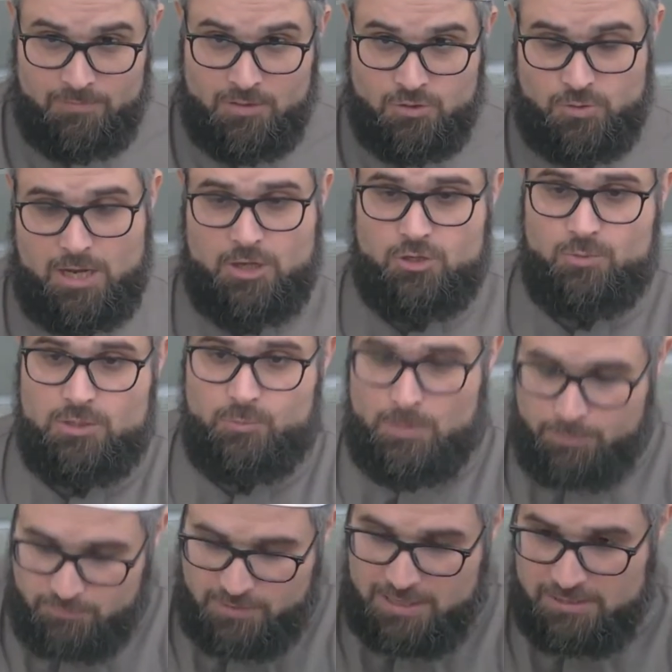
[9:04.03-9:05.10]
So how do we
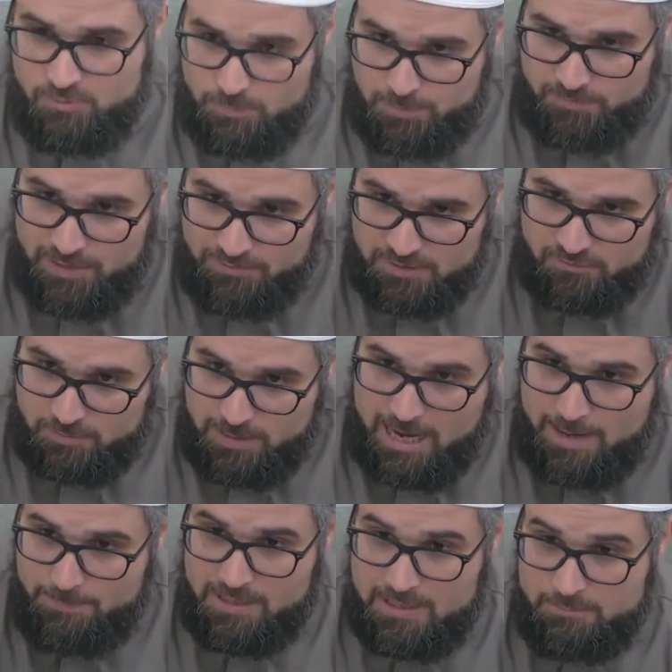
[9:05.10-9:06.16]
prevent this from
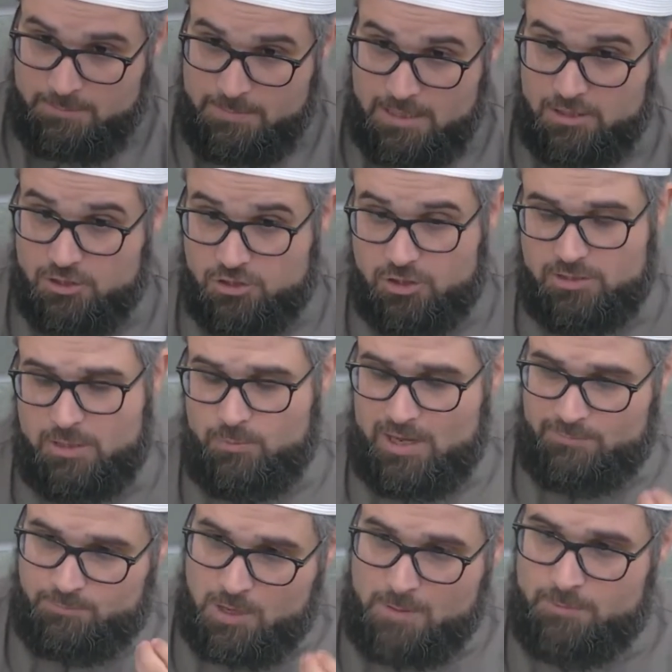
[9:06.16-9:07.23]
happening by making sure that we
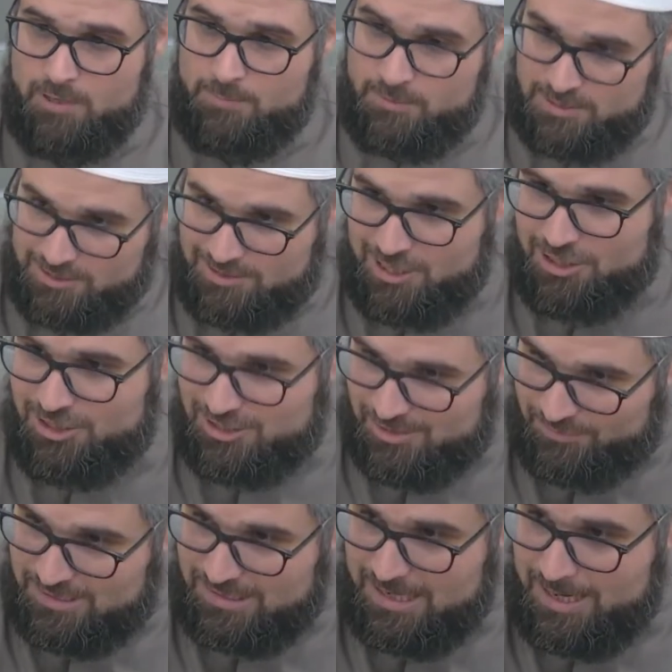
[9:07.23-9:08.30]
have proper representations of
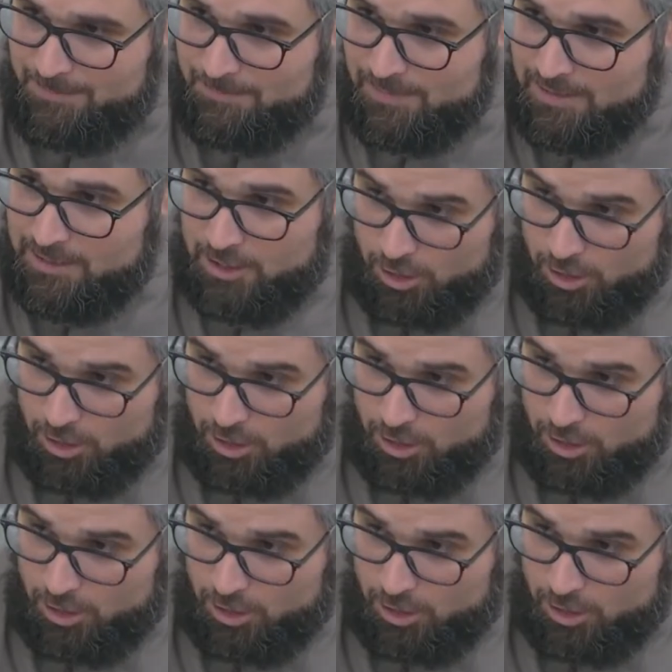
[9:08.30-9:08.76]
Islam in our